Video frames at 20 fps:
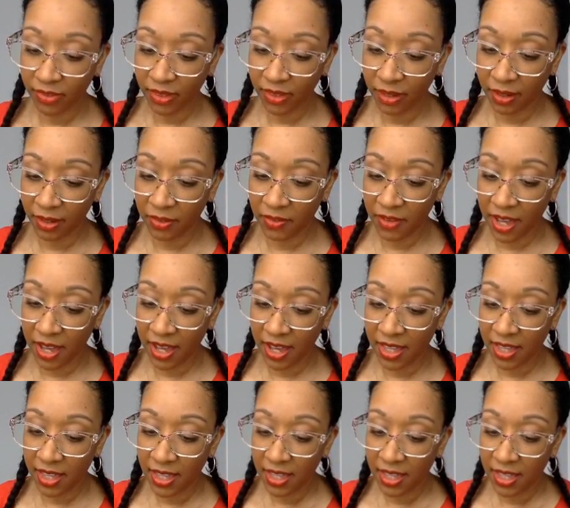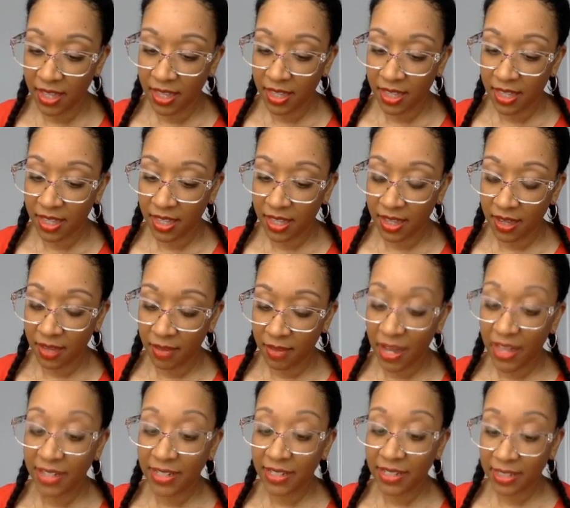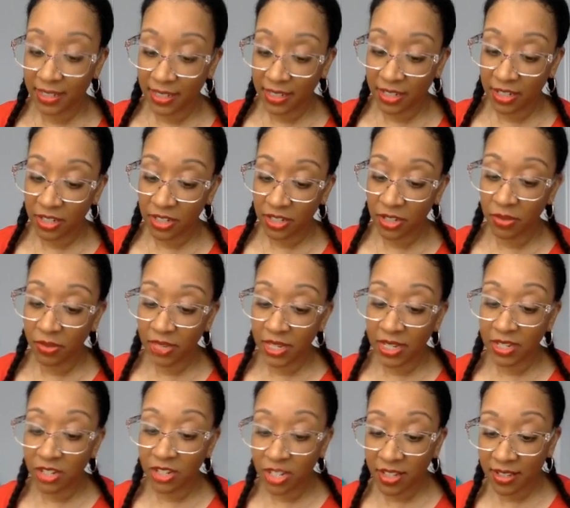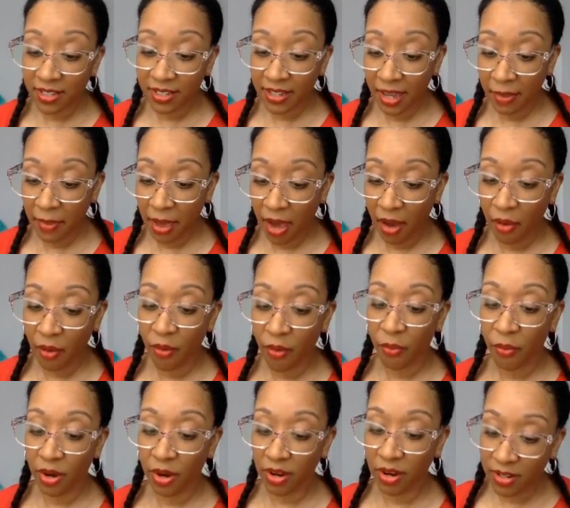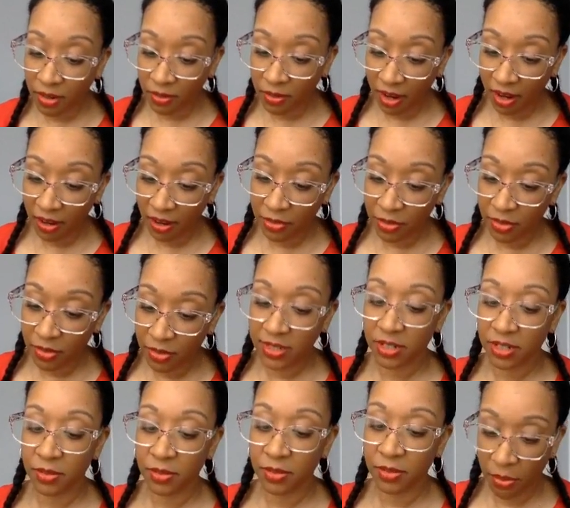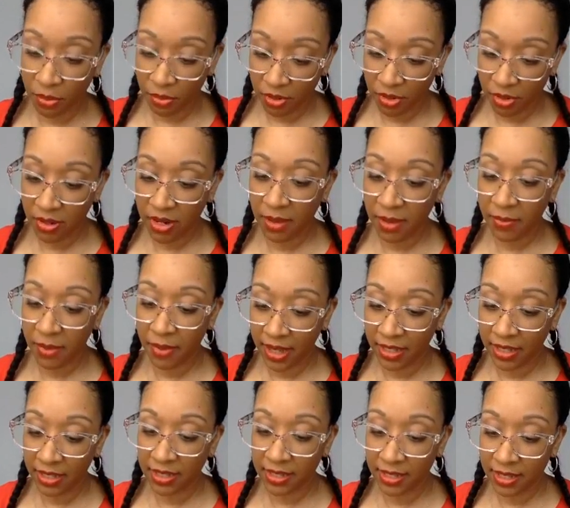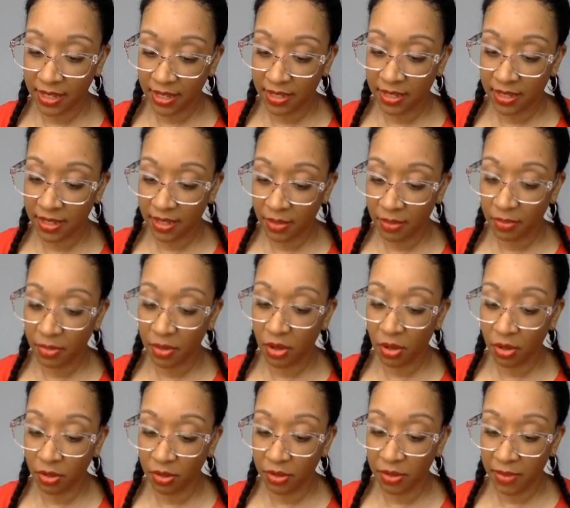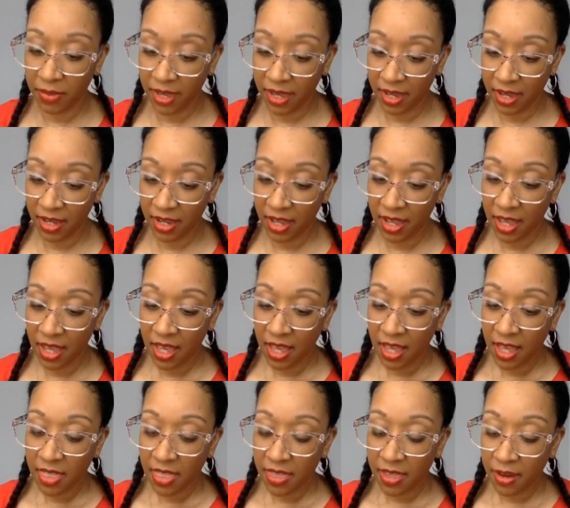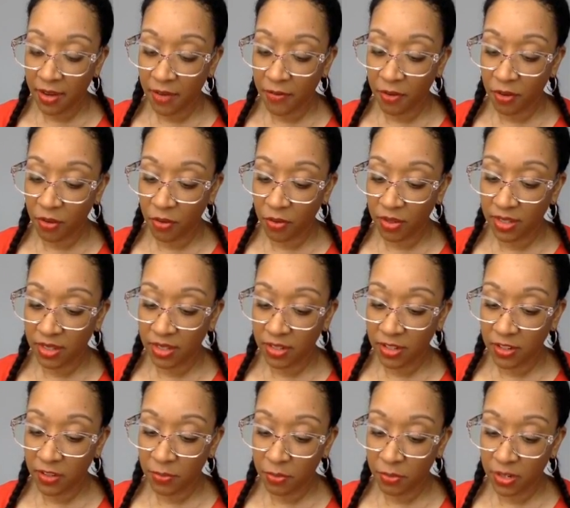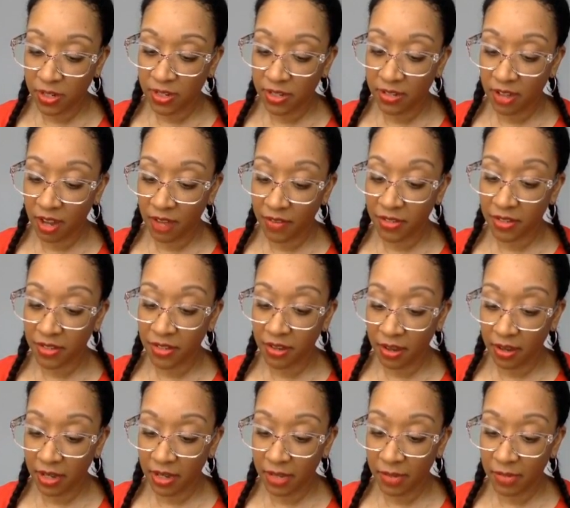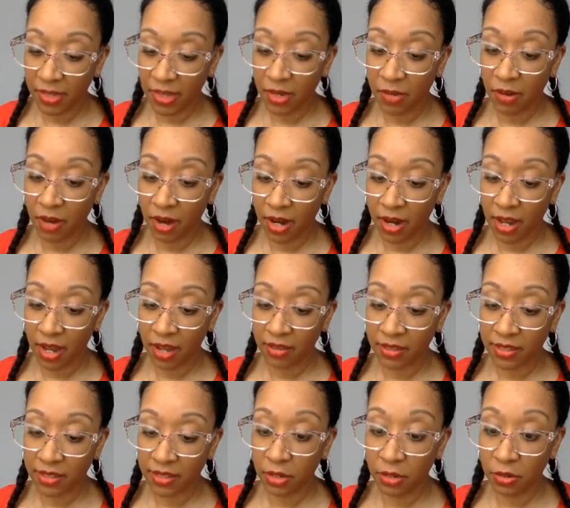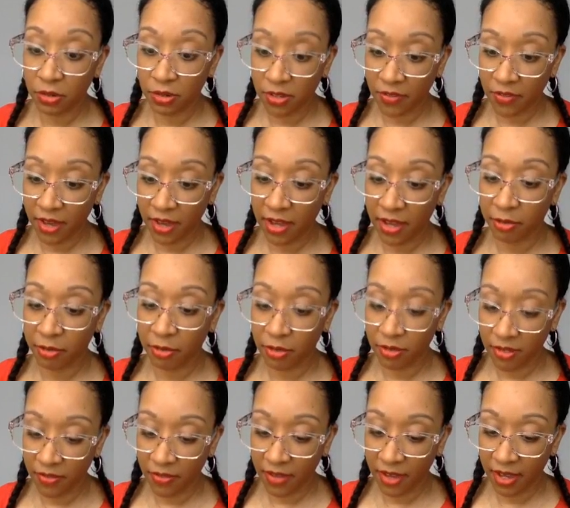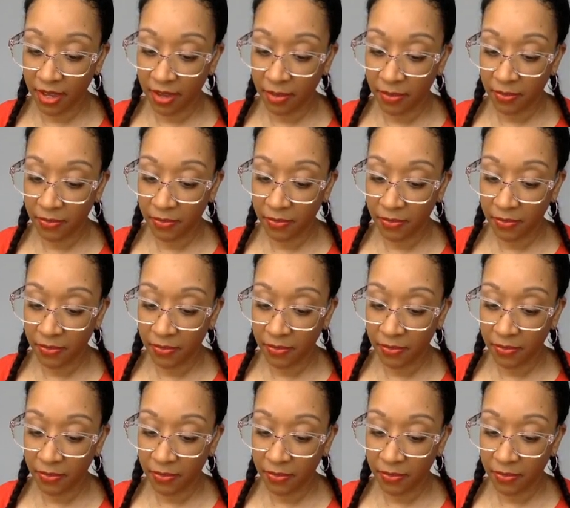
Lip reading: we've got Pilate's decision. So then Jesus came out wearing the crown of thorns and a purple robe, and Pilate said to them, "Behold the man." Therefore, when the chief priests and officers saw him, they cried out, saying, "Crucify him, crucify him."